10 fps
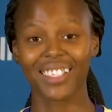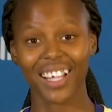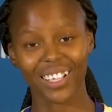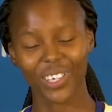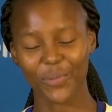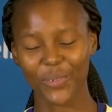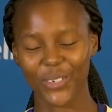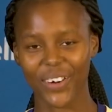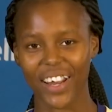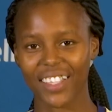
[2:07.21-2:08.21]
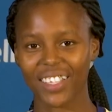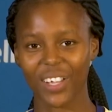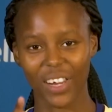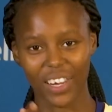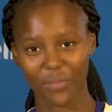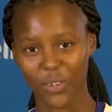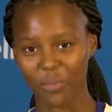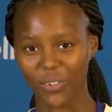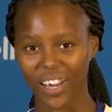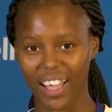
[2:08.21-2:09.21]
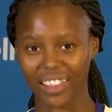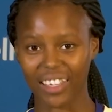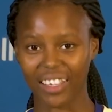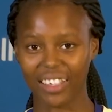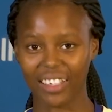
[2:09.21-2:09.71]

Telkom you great, Livia Munadi.